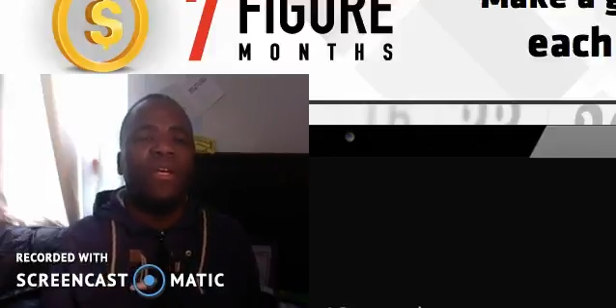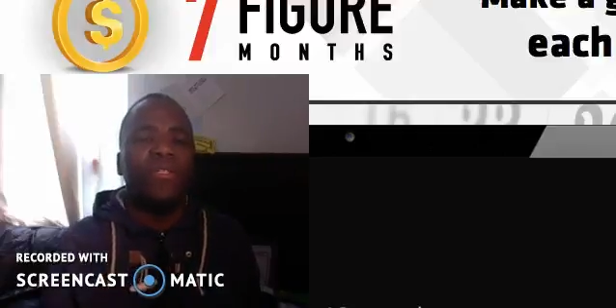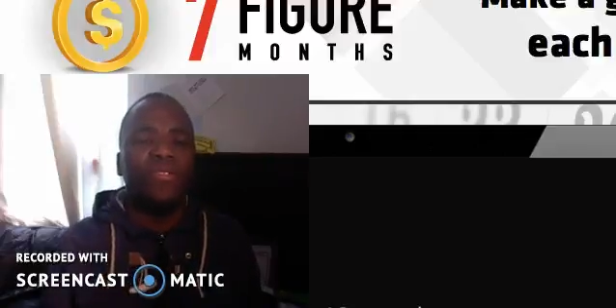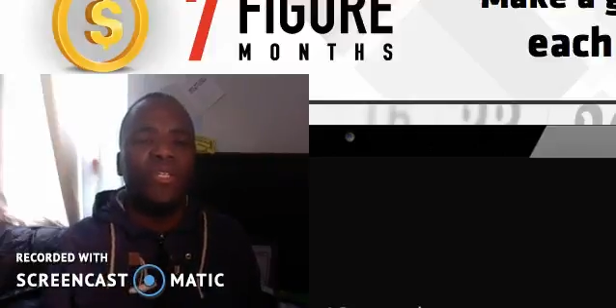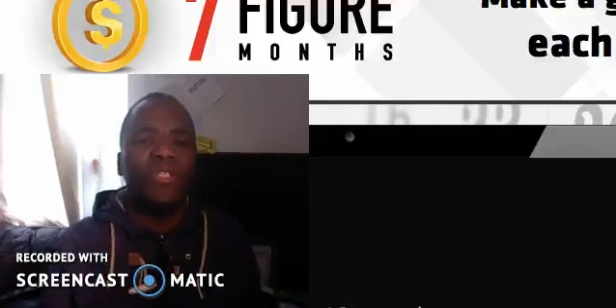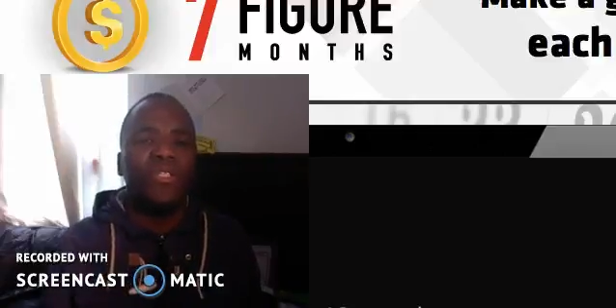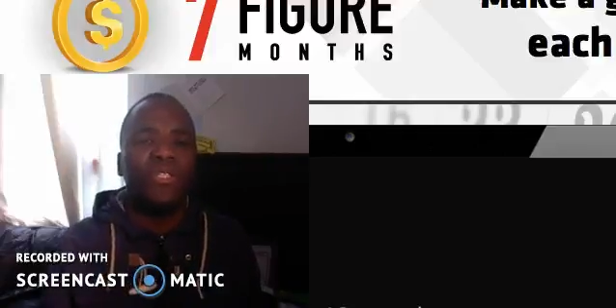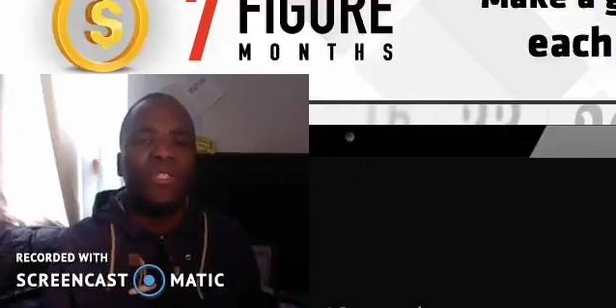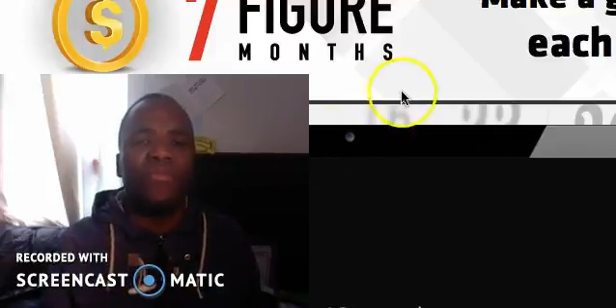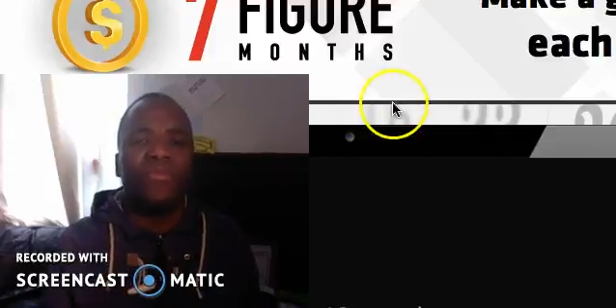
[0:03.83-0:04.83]
As you can
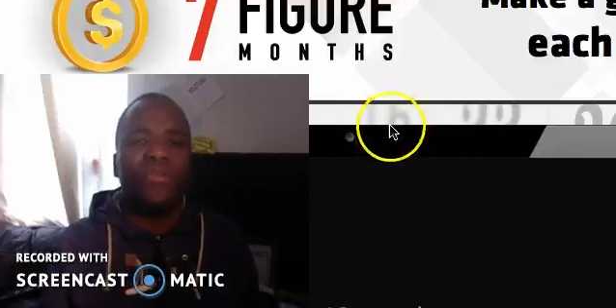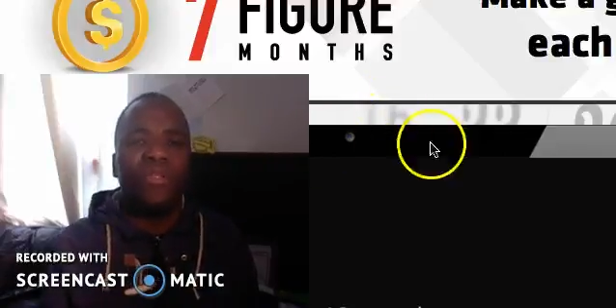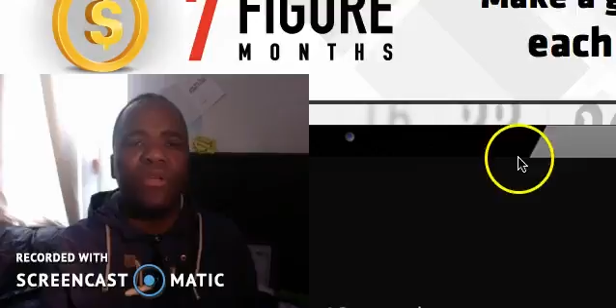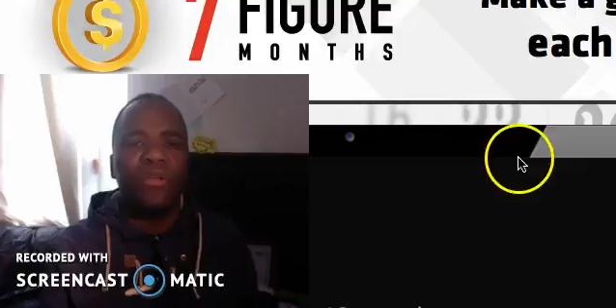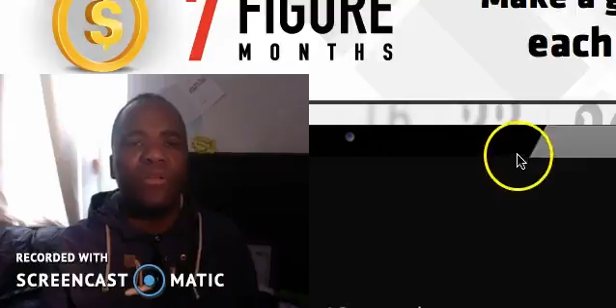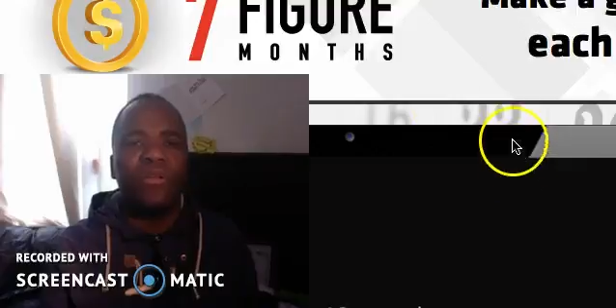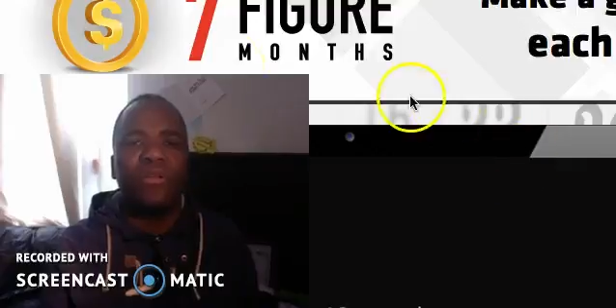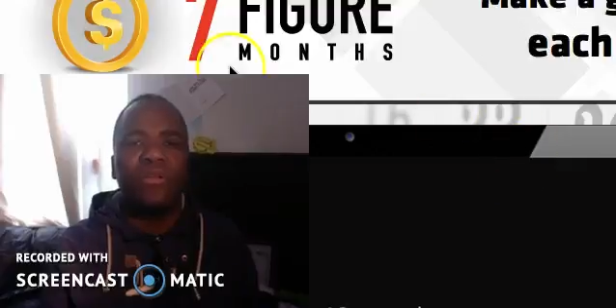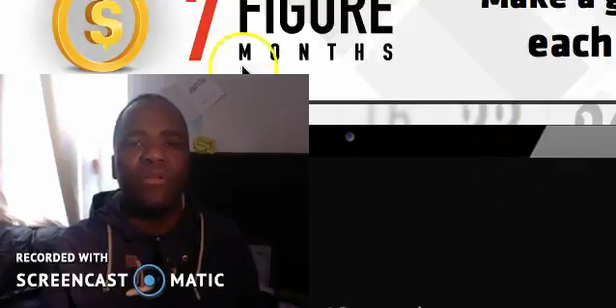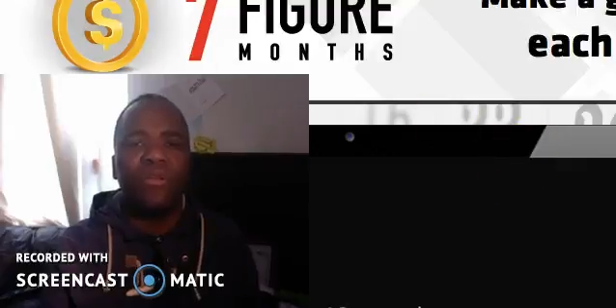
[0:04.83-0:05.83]
see, I've got the
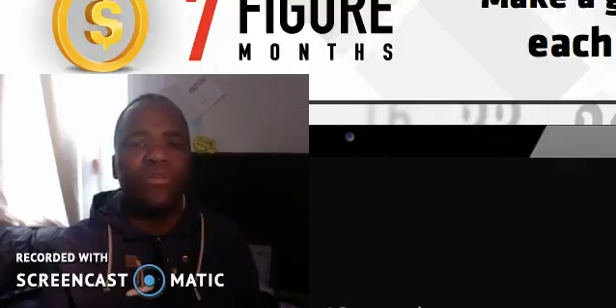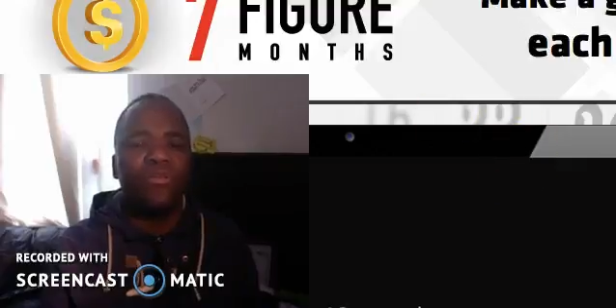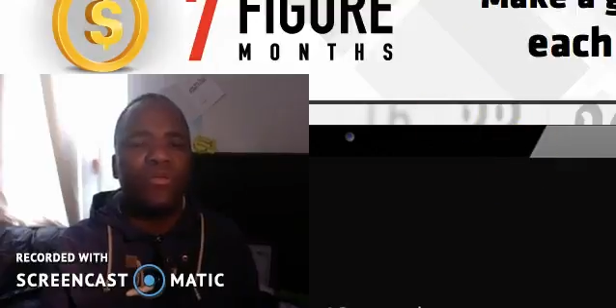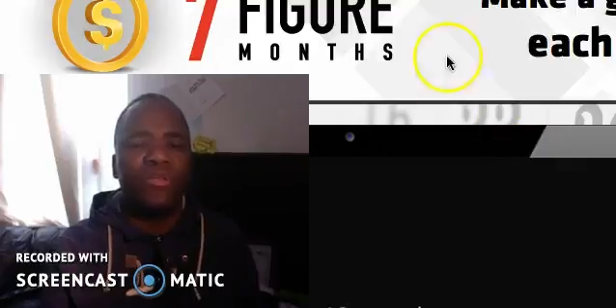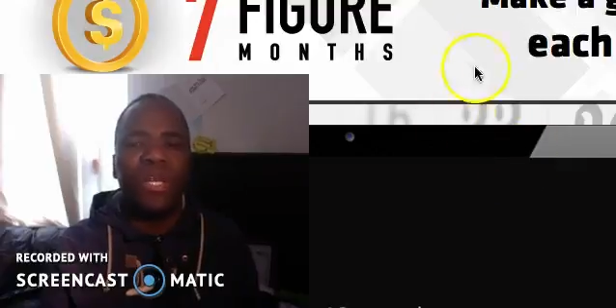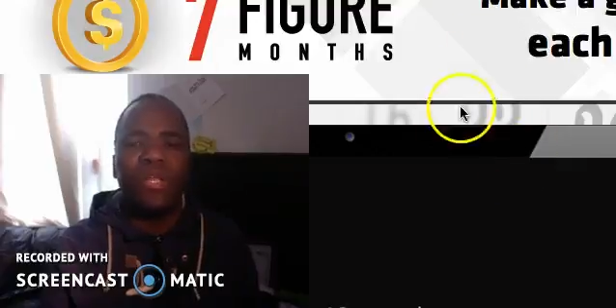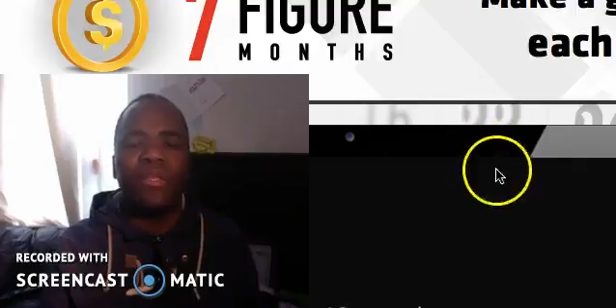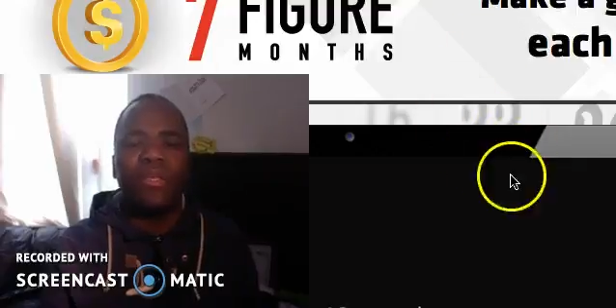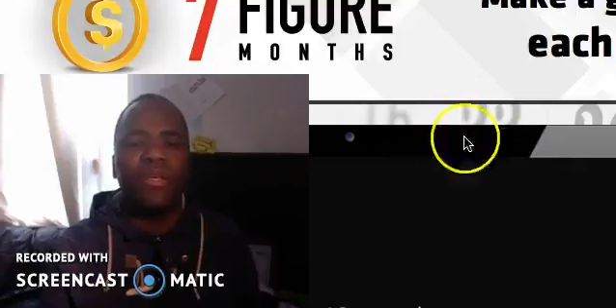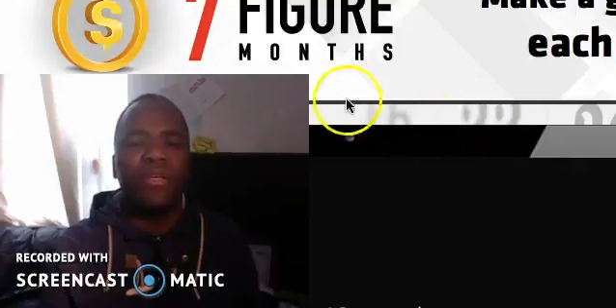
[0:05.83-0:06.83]

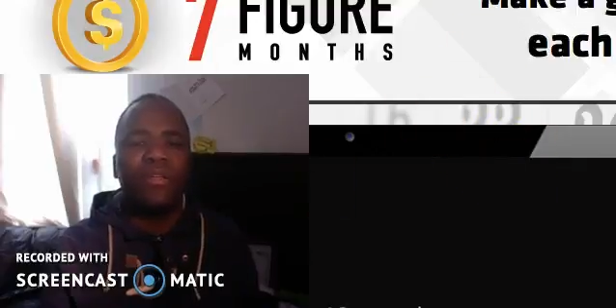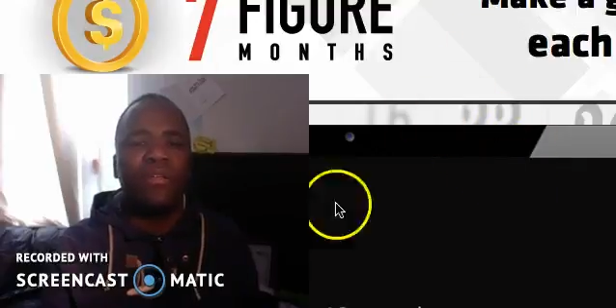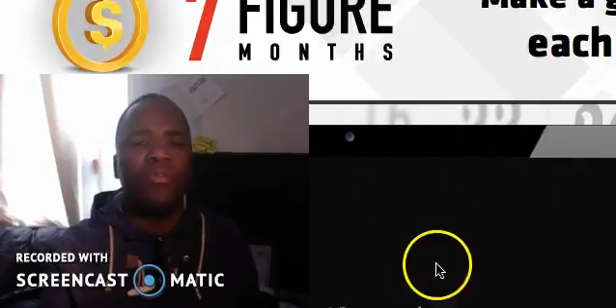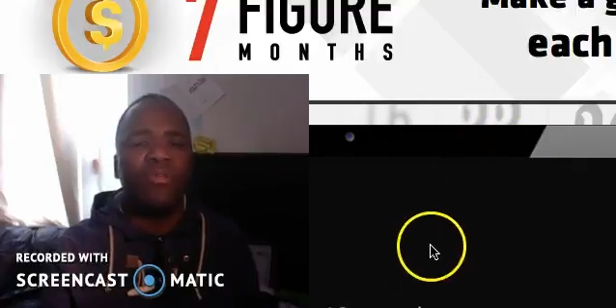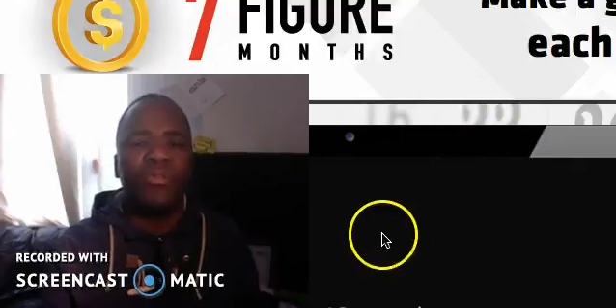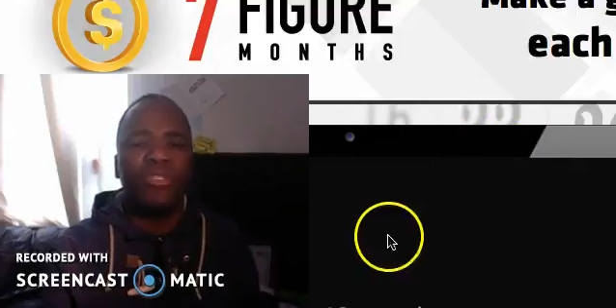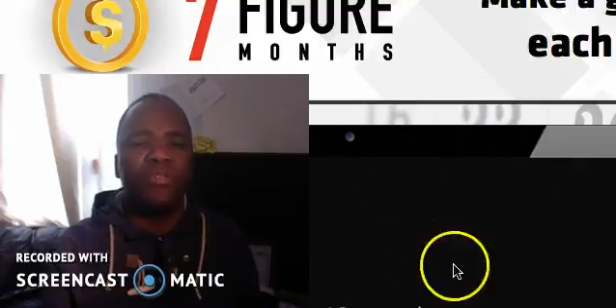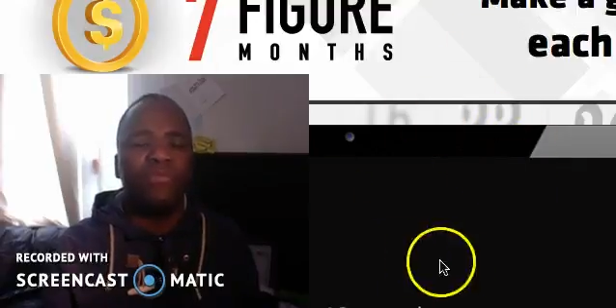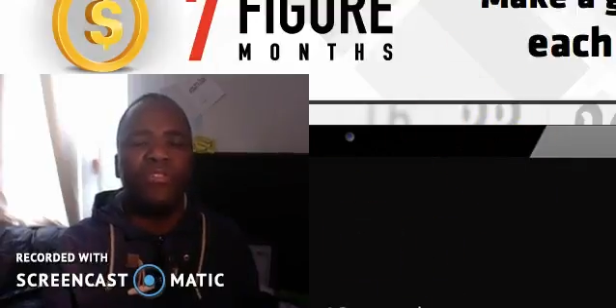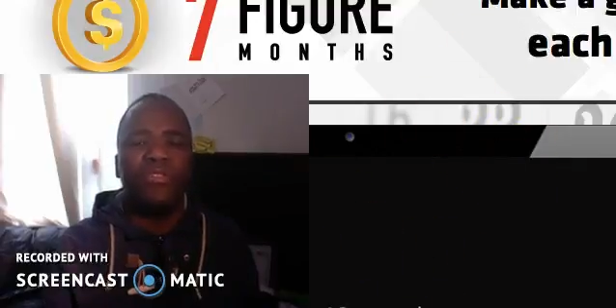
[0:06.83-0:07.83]
website there,
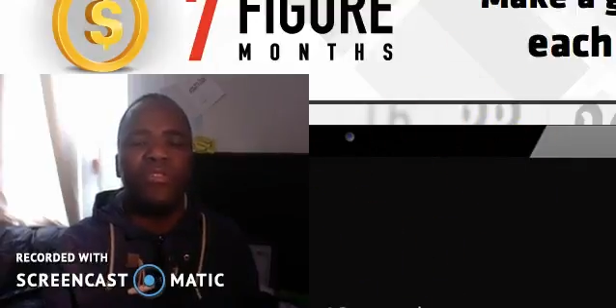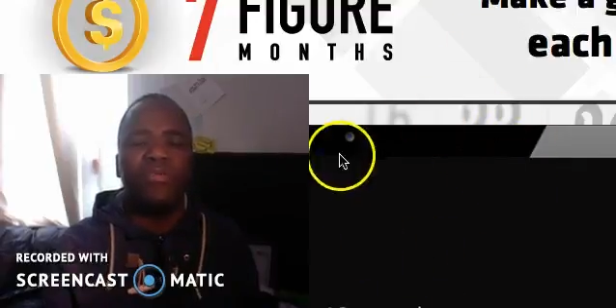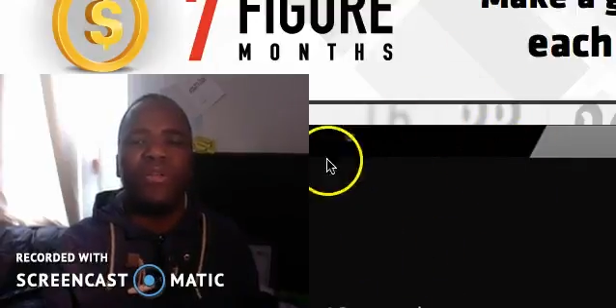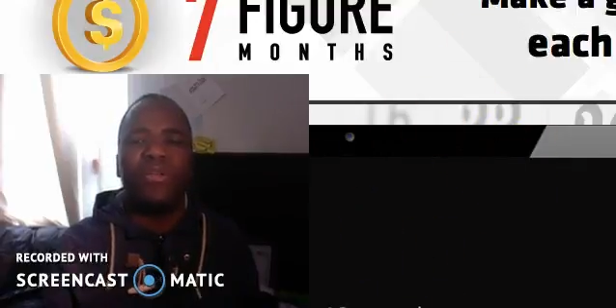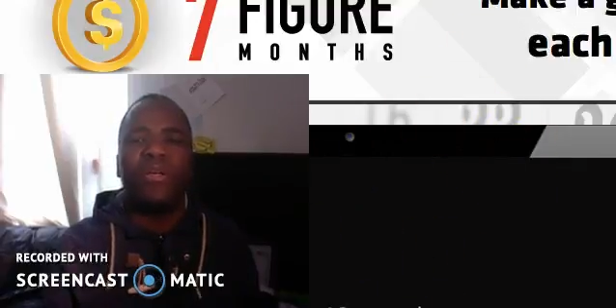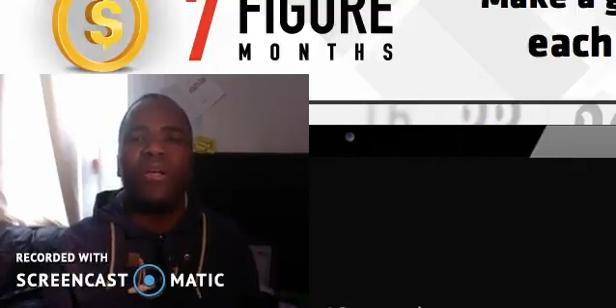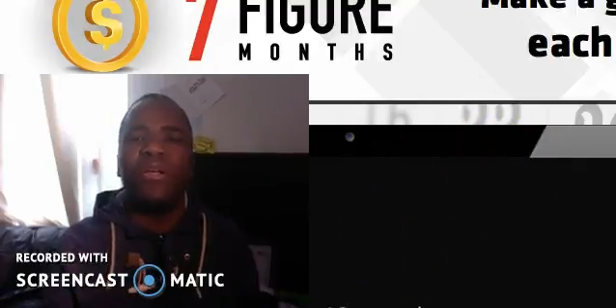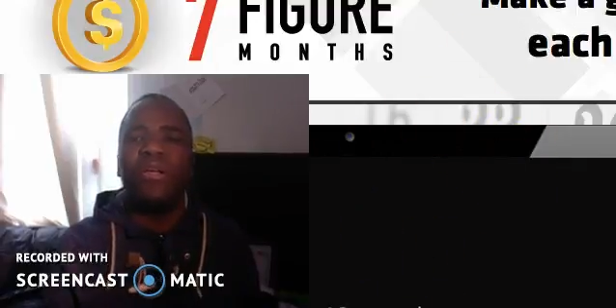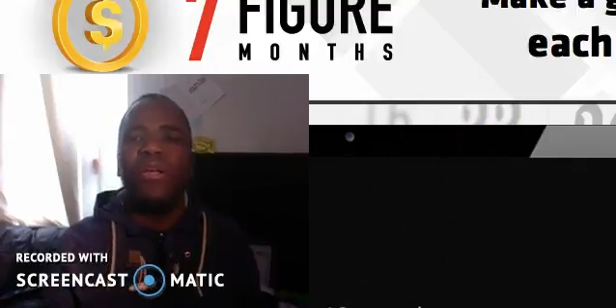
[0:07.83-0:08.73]
promotional video as well there.